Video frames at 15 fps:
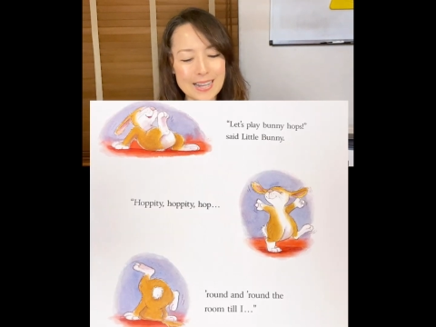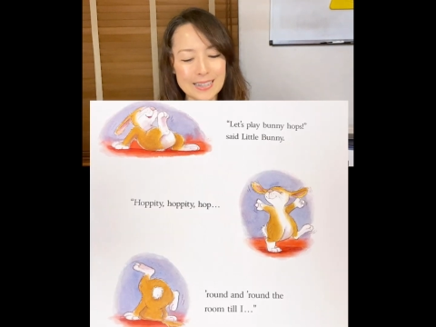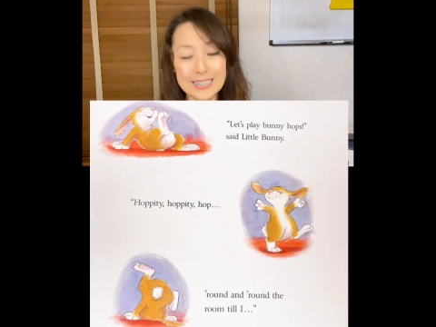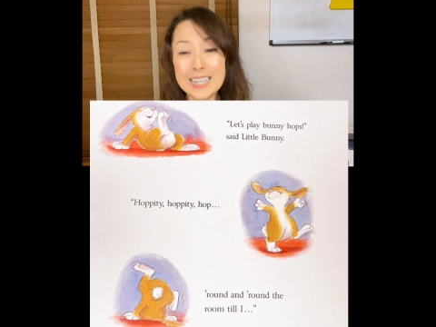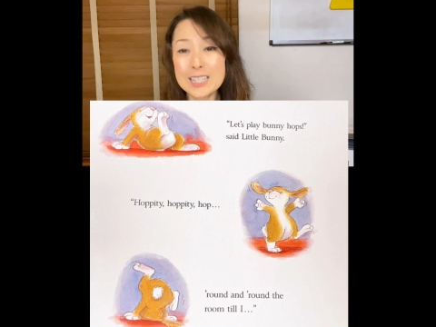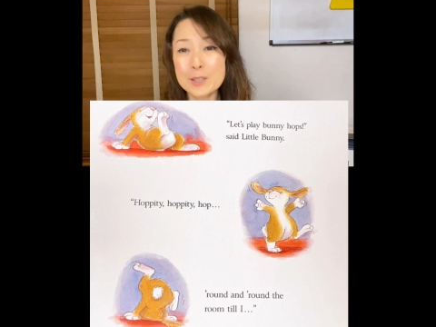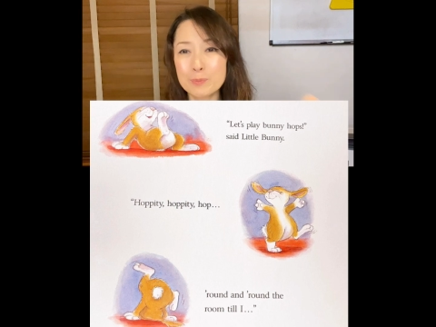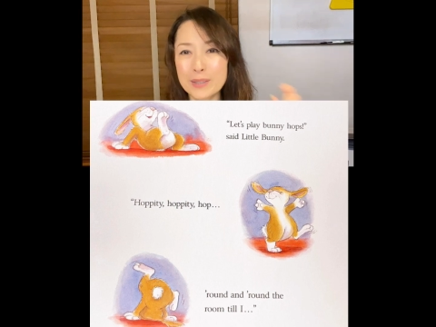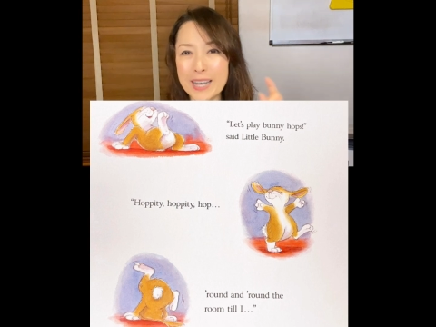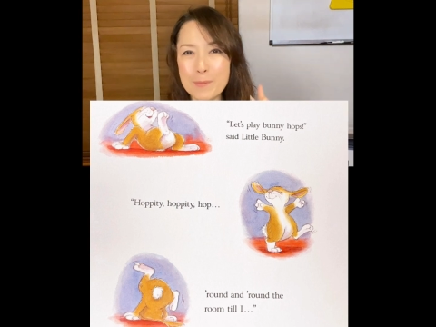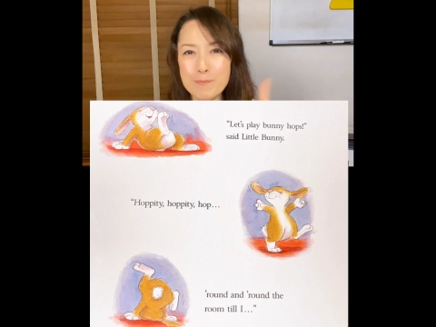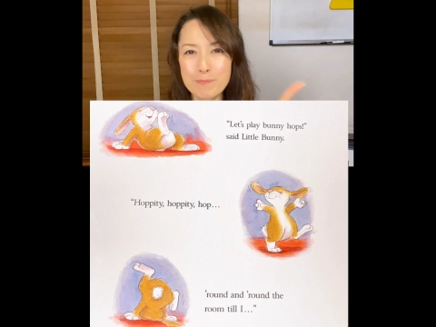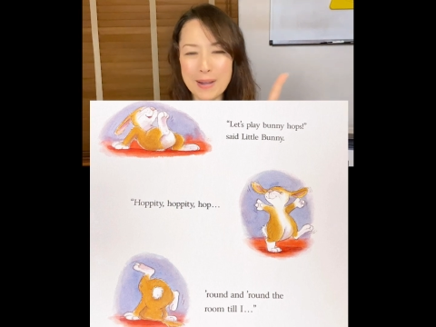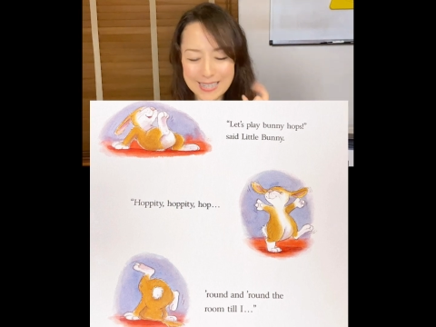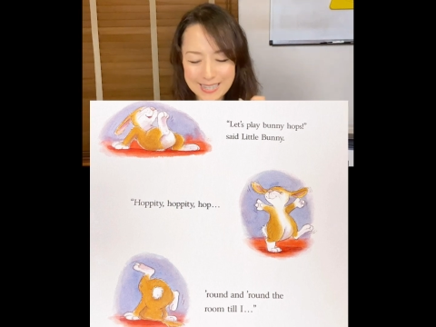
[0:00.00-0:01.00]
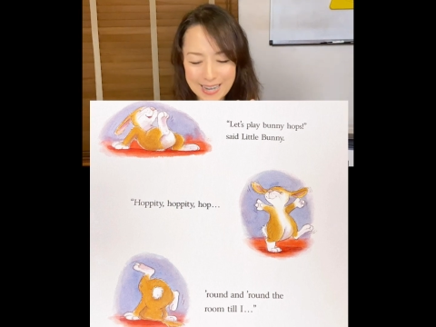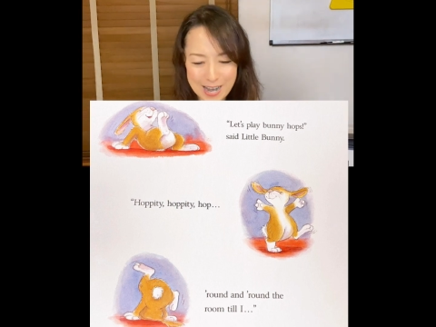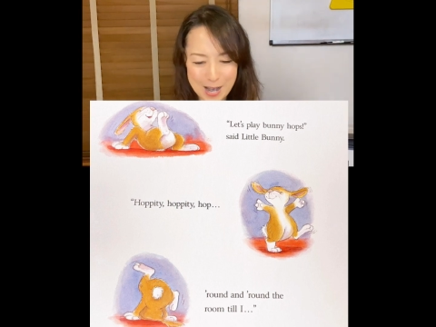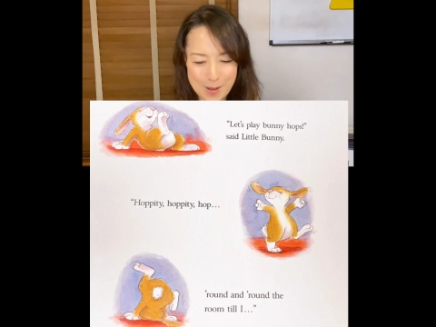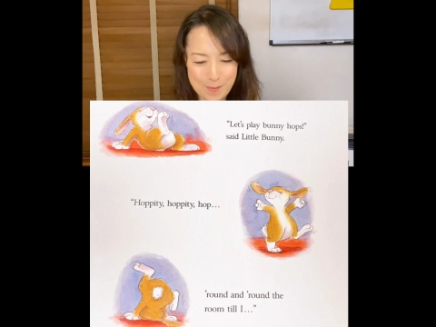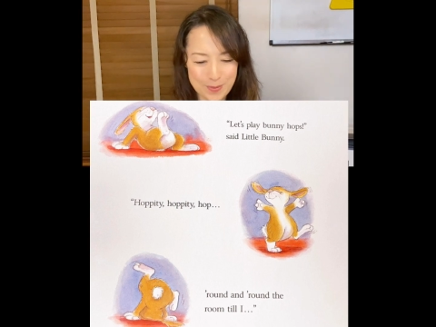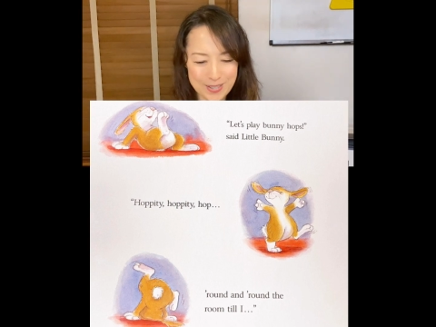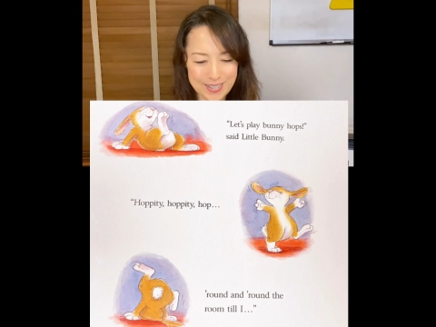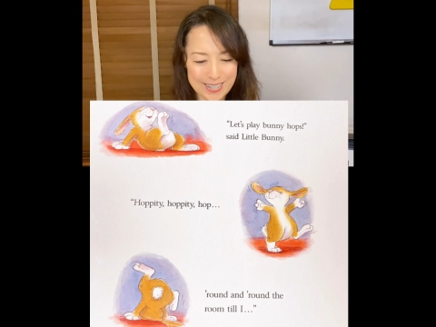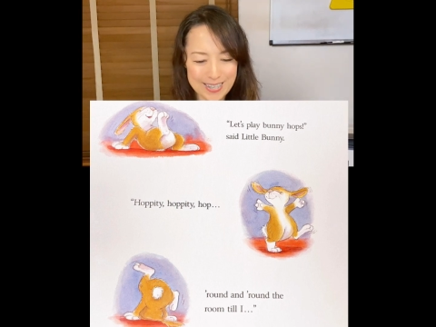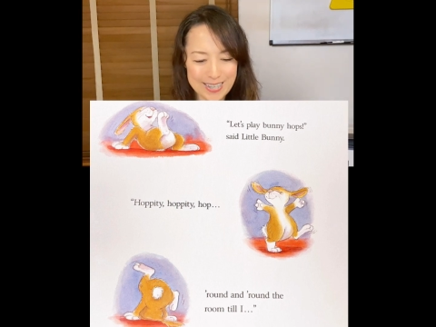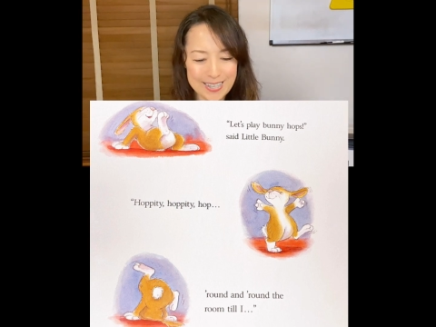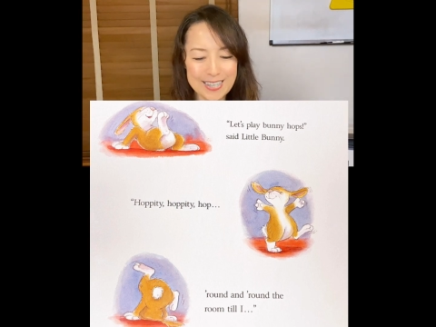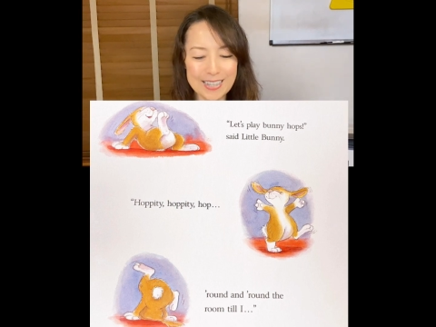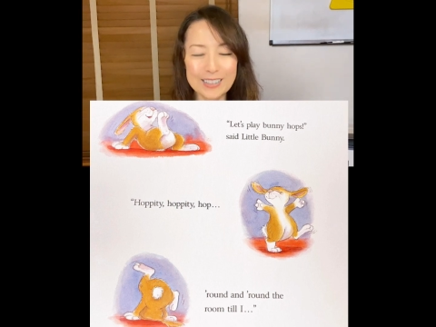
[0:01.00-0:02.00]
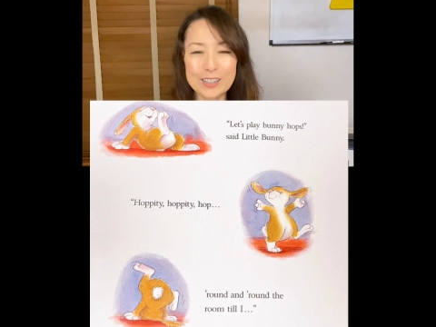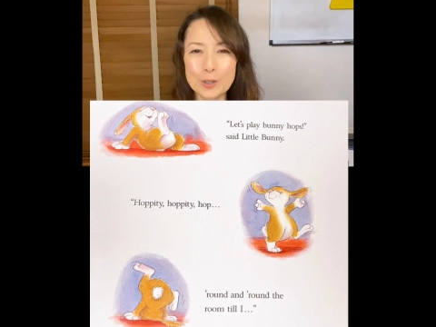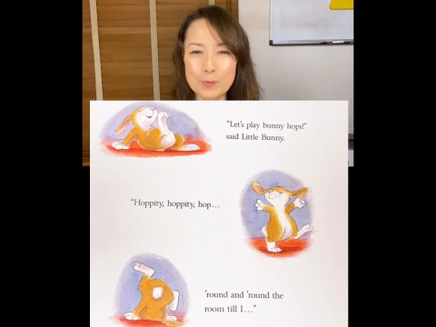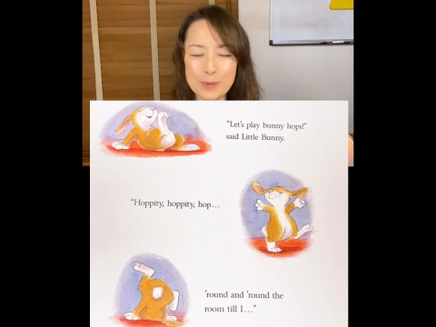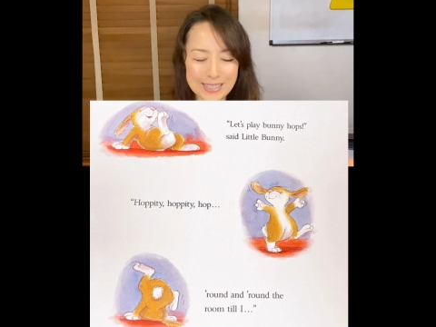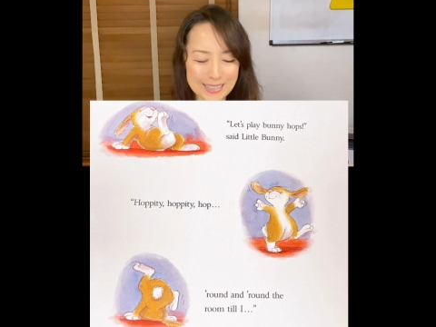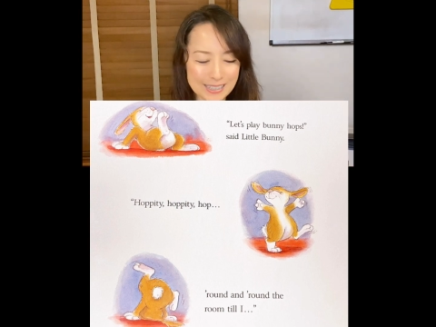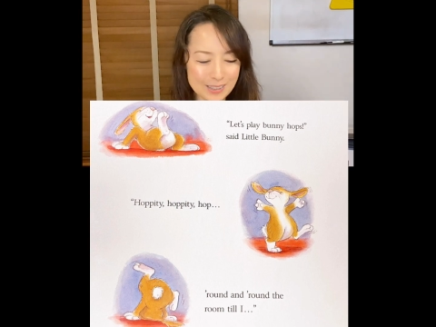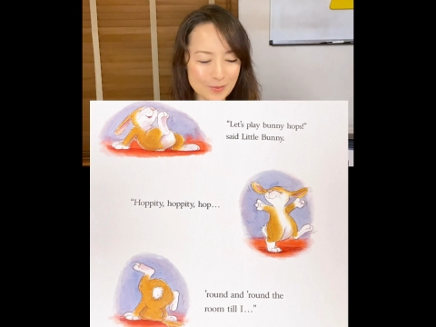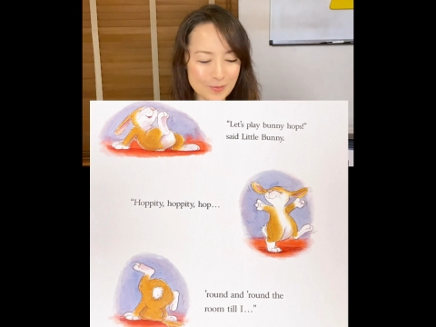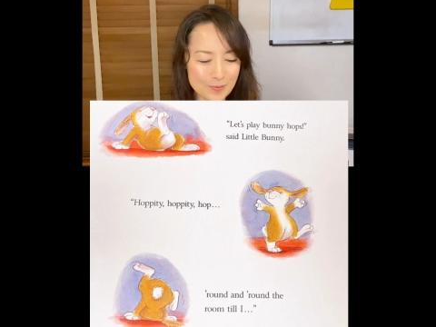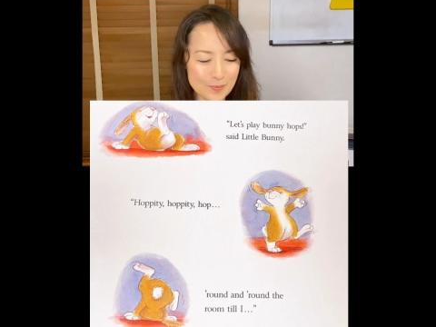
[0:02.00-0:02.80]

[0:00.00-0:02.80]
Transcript: Let's play bunny hops, said little bunny.